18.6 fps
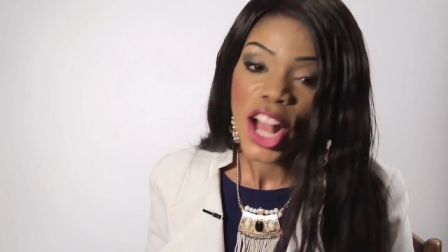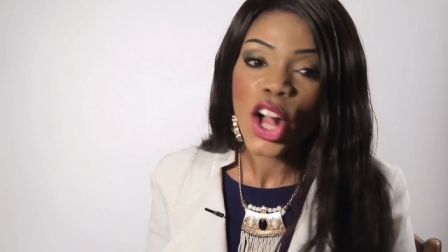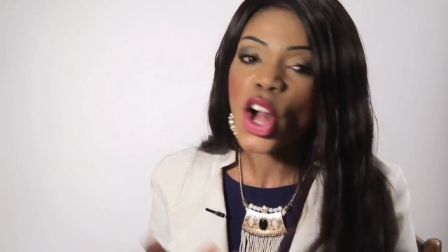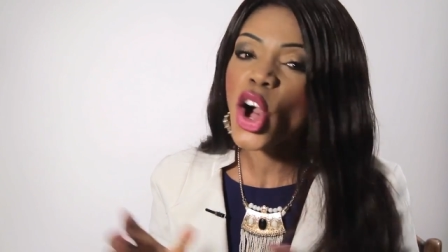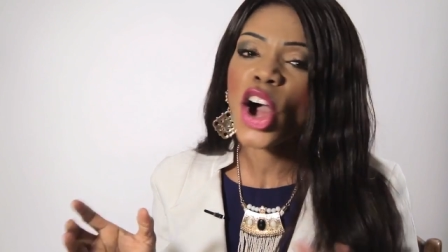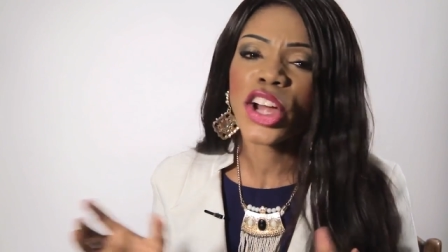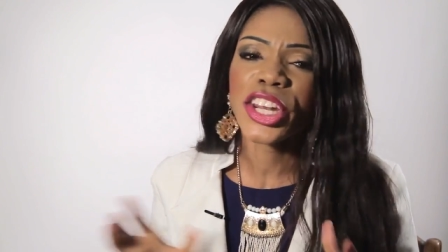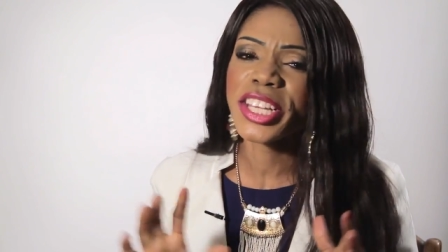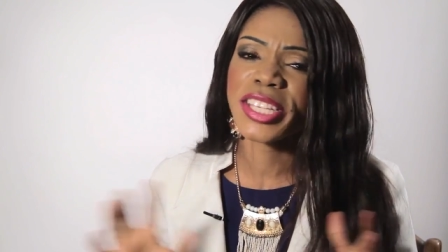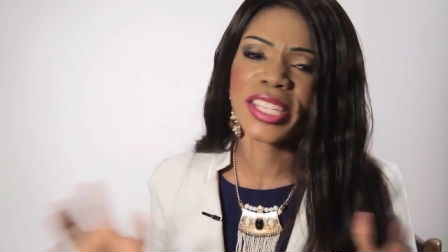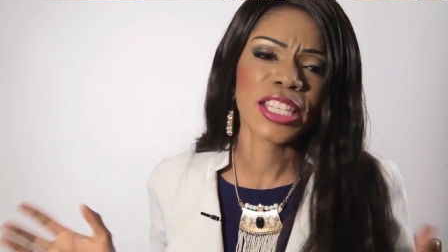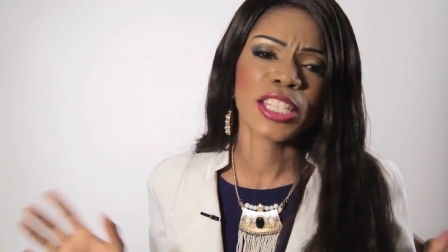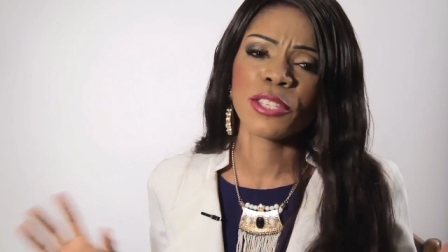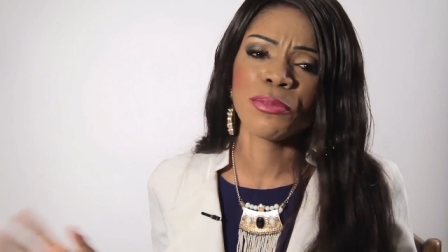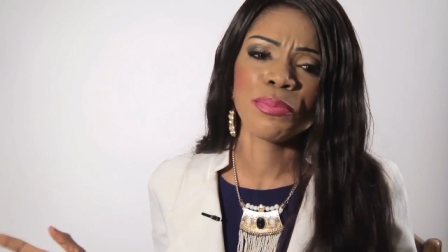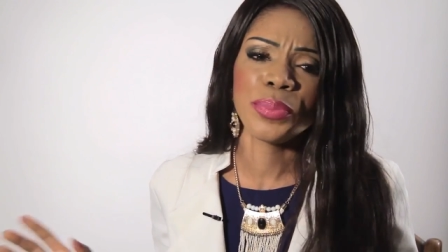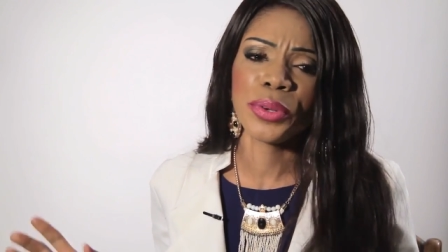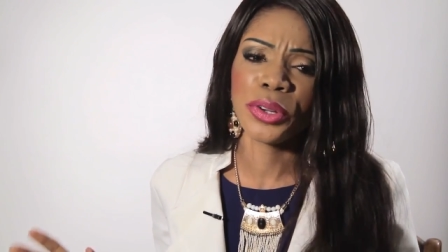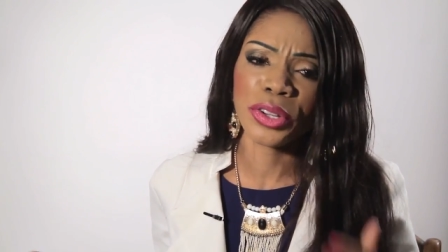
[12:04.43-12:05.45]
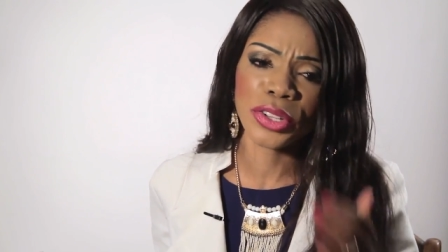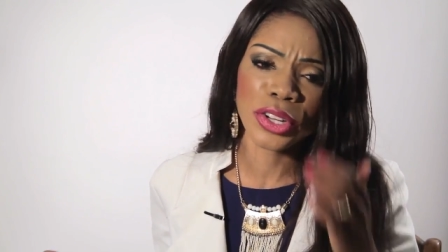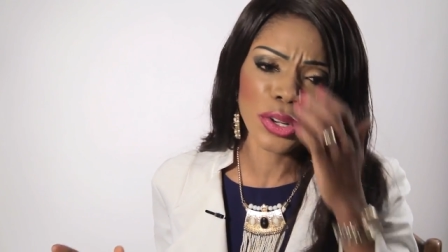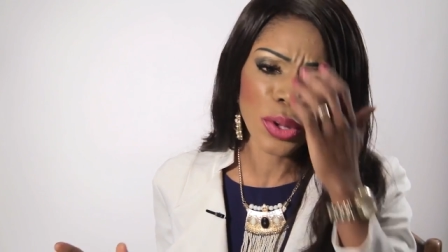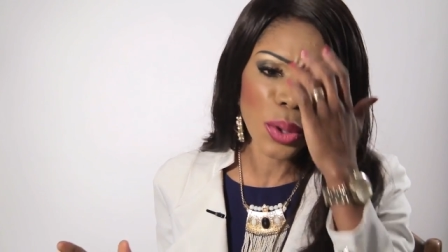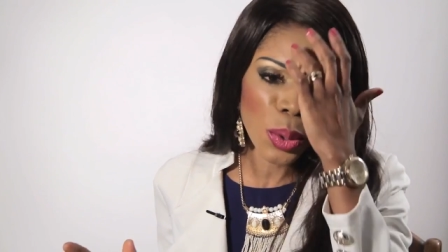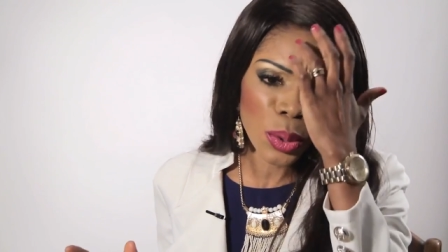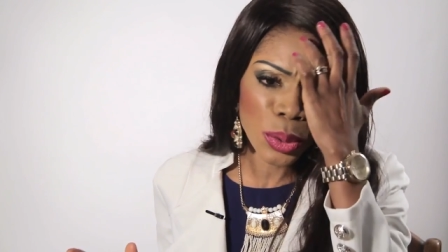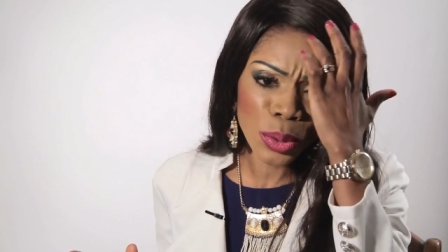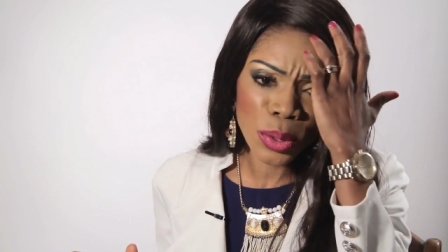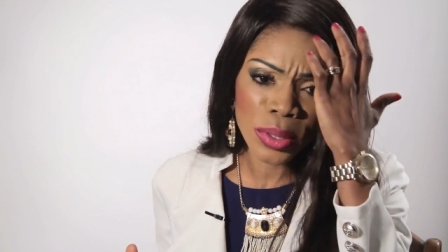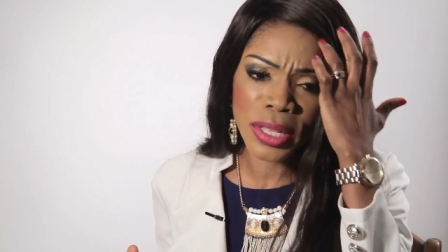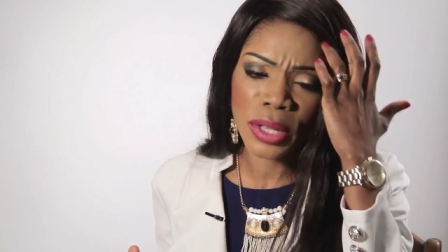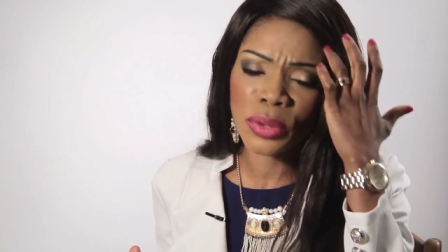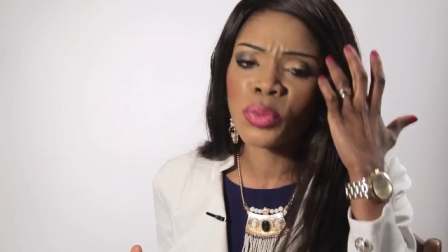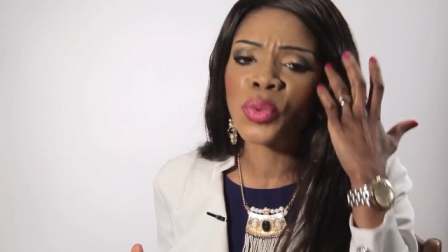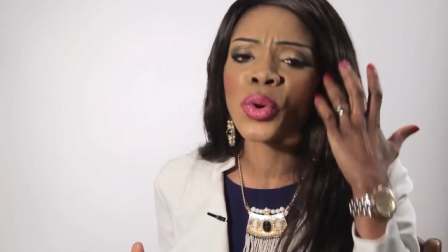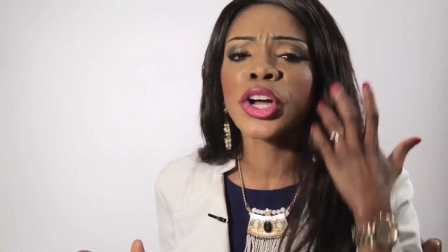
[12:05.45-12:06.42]
God is a spirit, and all those
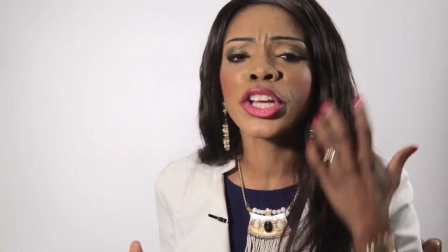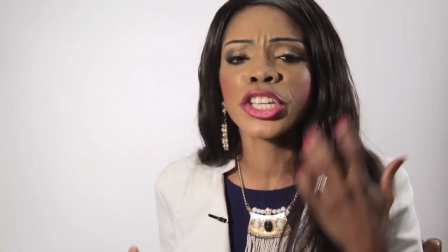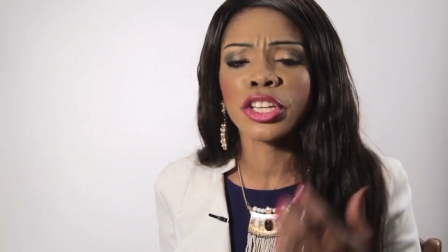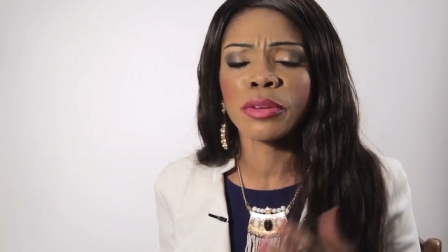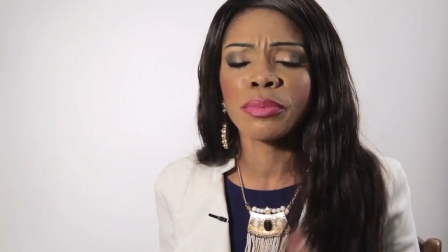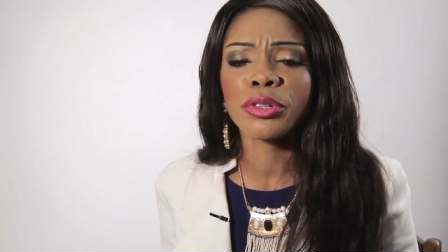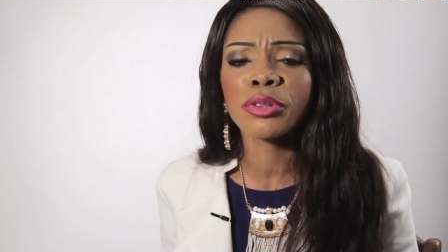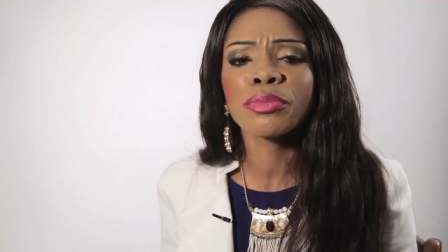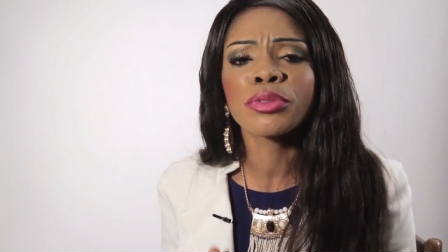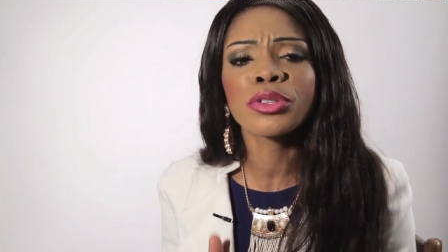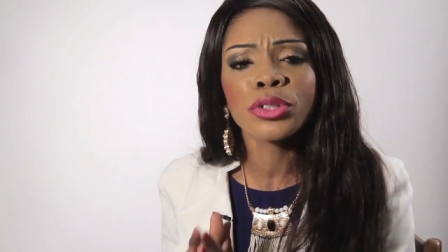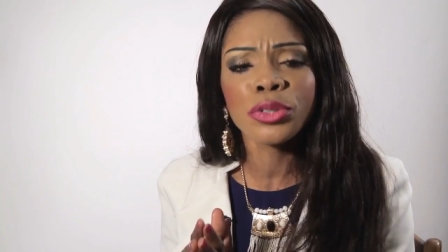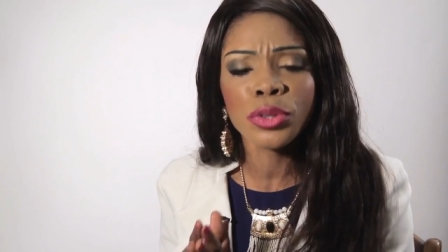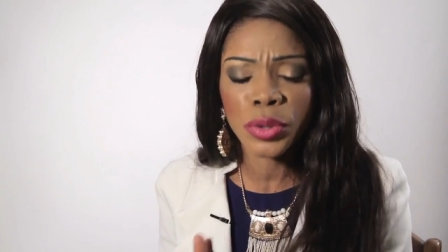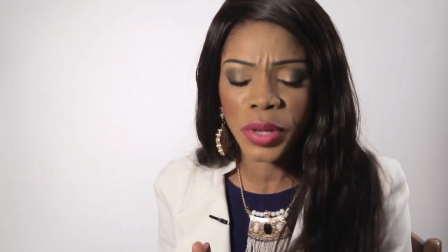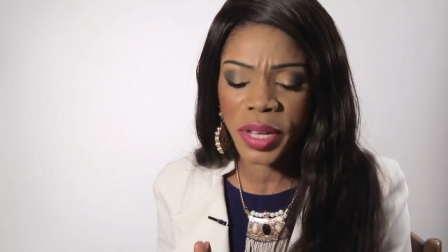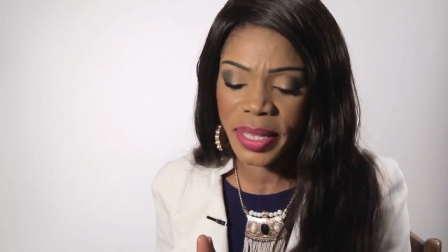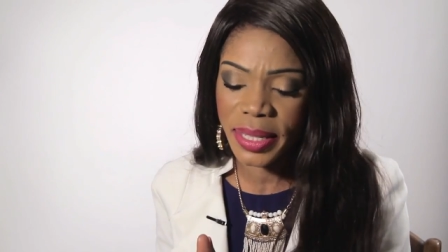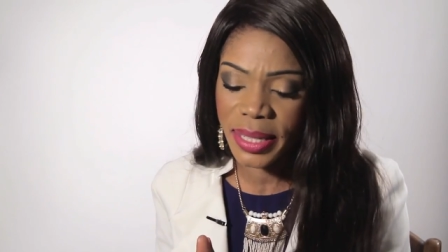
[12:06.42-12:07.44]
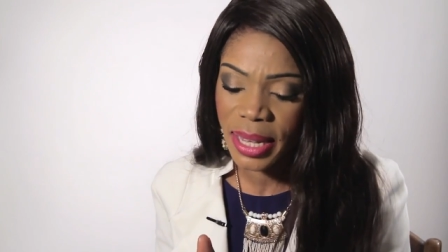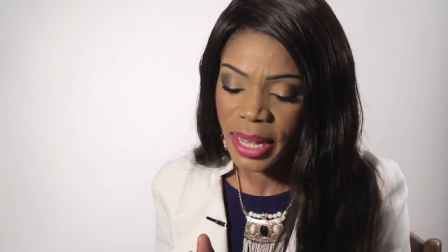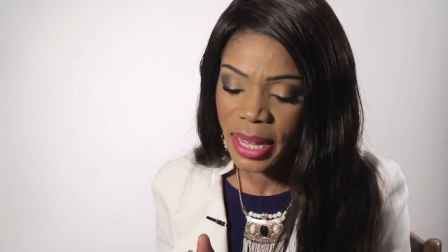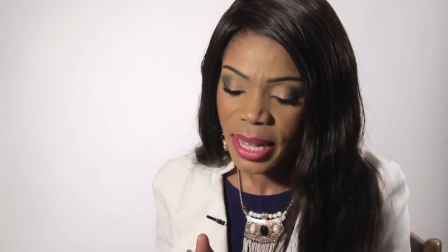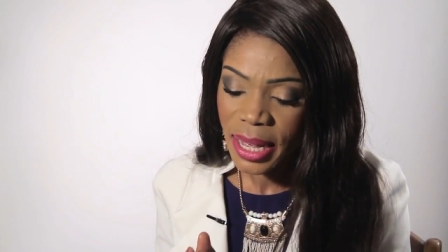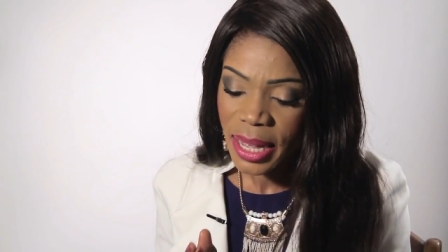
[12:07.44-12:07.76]
that worship should do it